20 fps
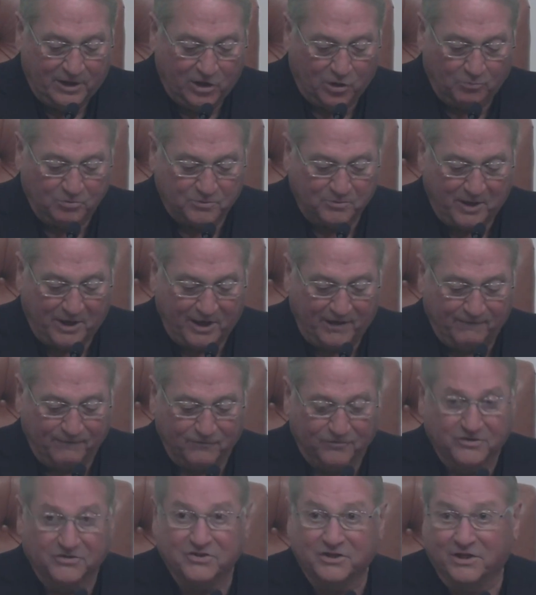helps pay
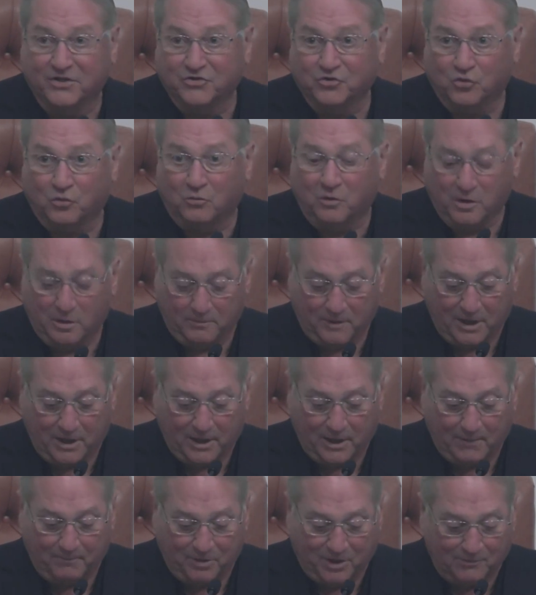for essential
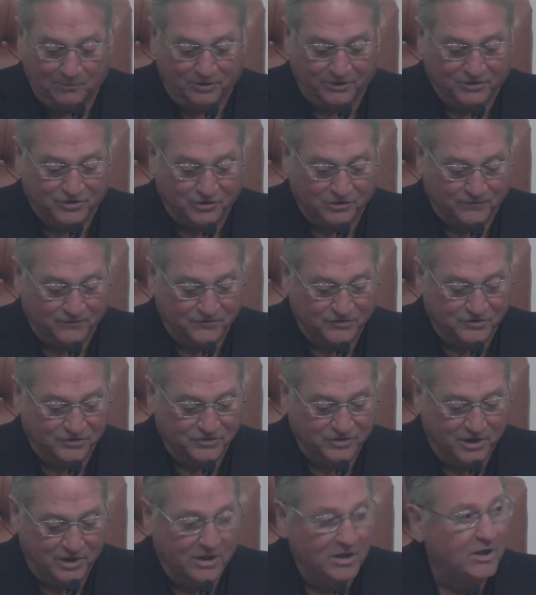uh, public
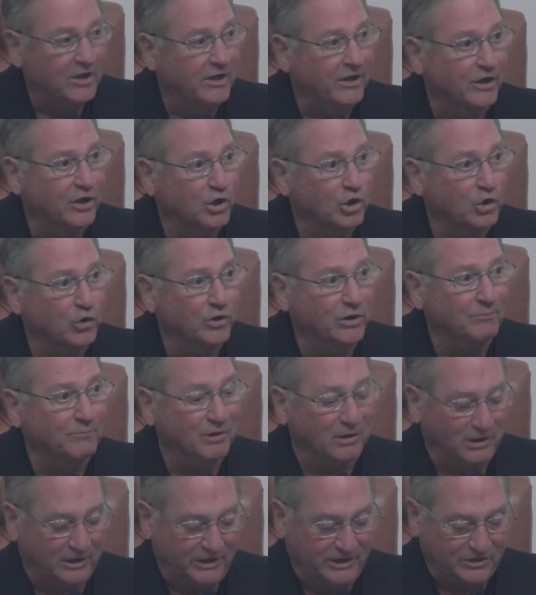services, including
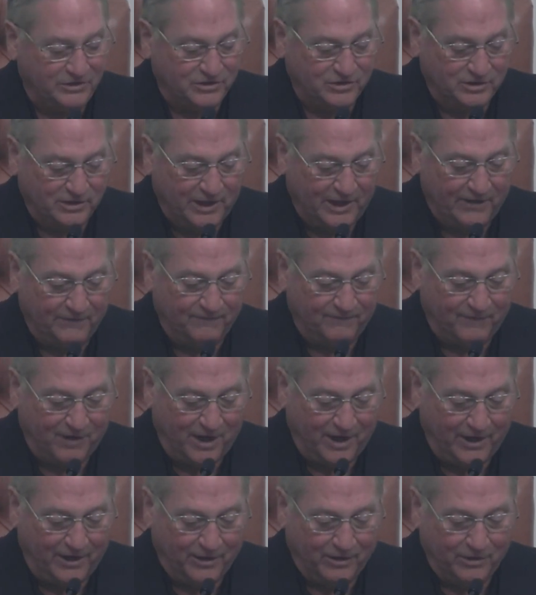police and
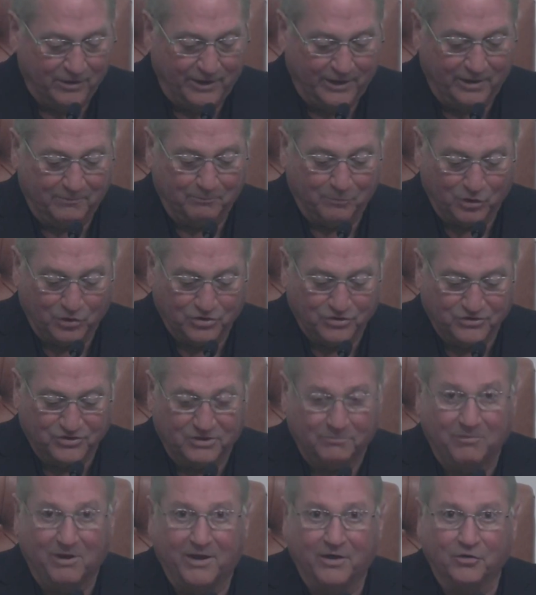fire and
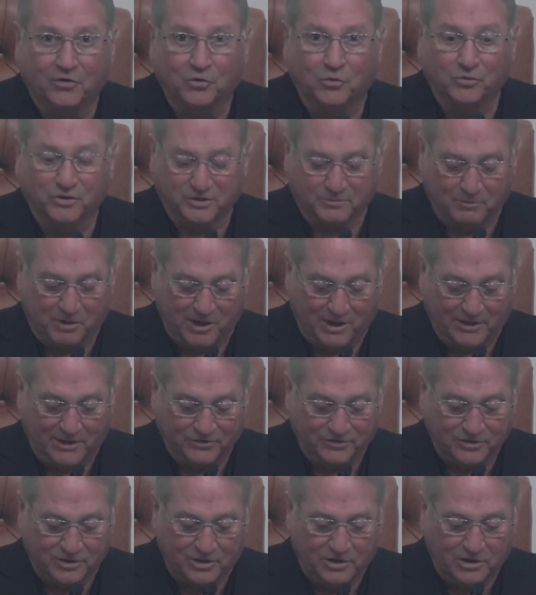emergency medical
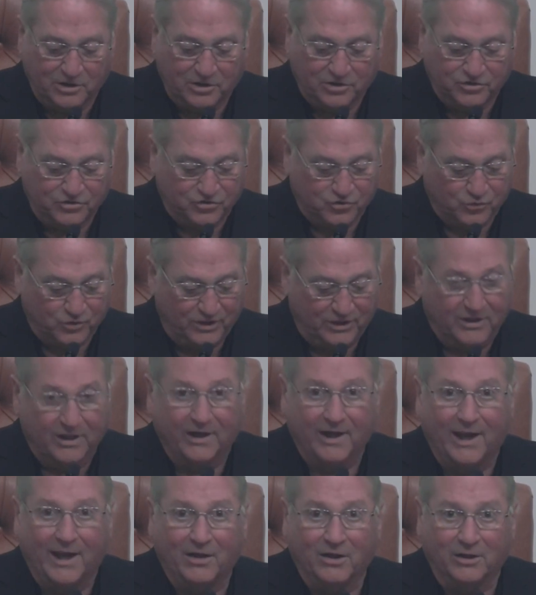response, street
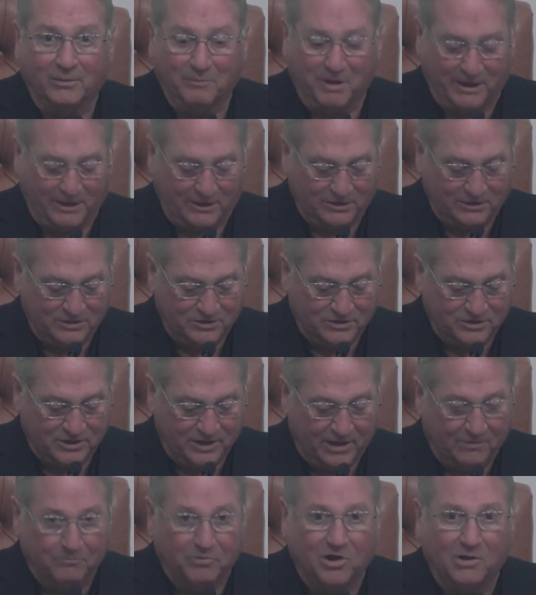and alley maintenance,
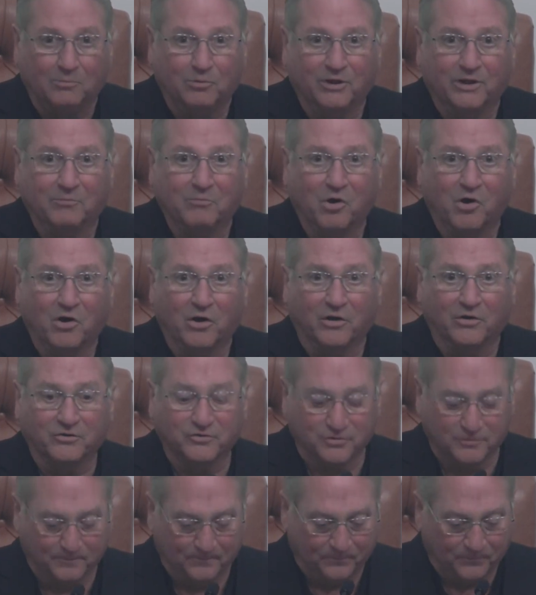and public
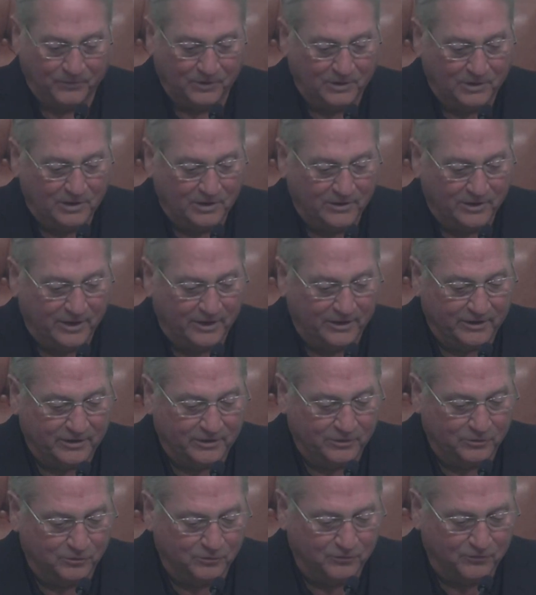parks. Thank
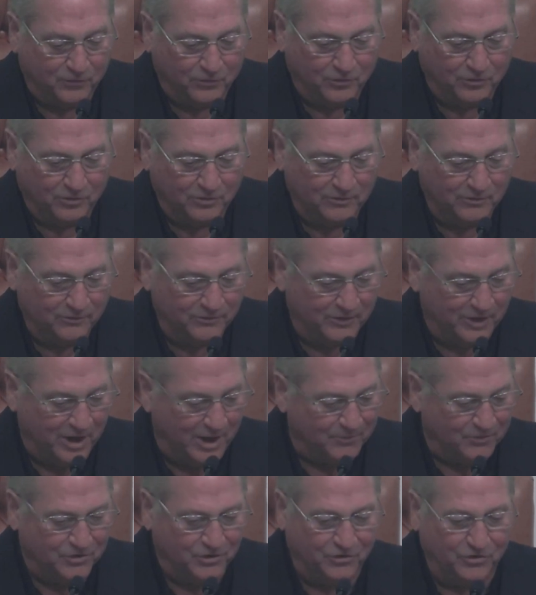you for the
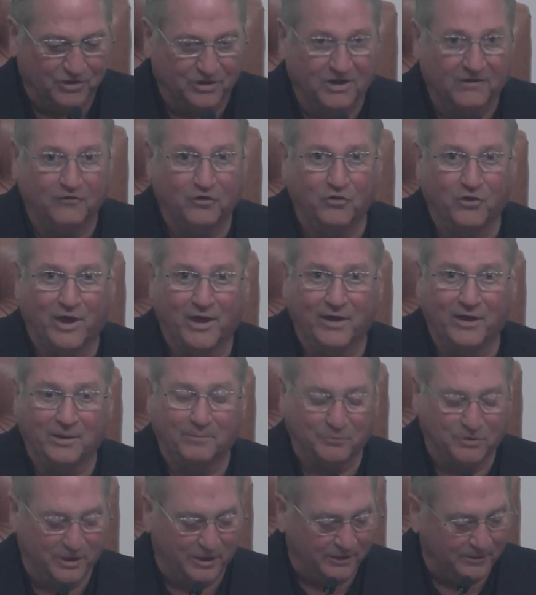opportunity to give you that
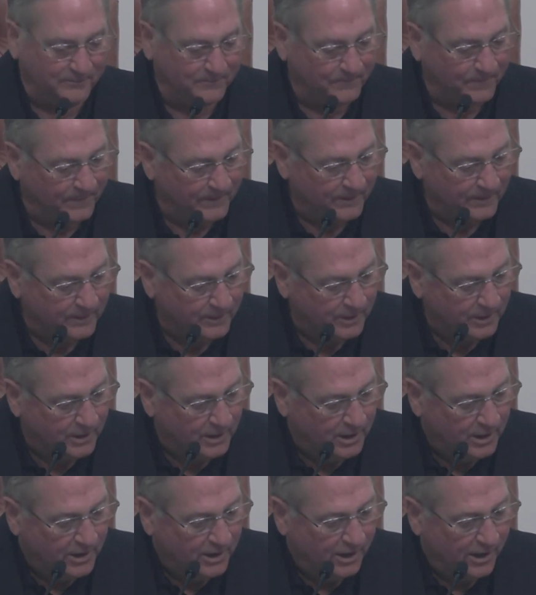update.
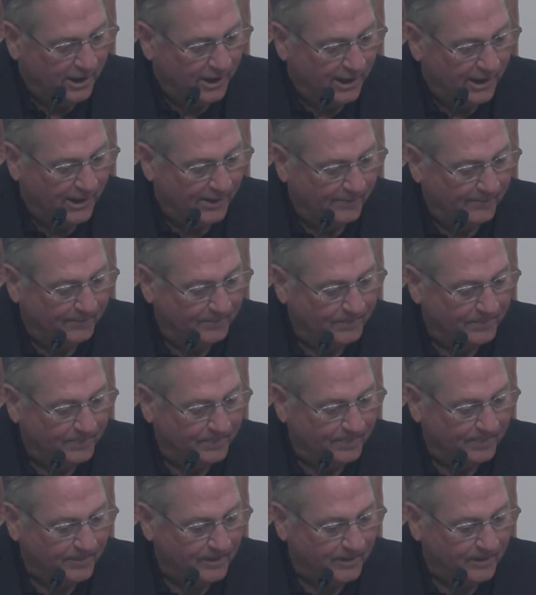Um,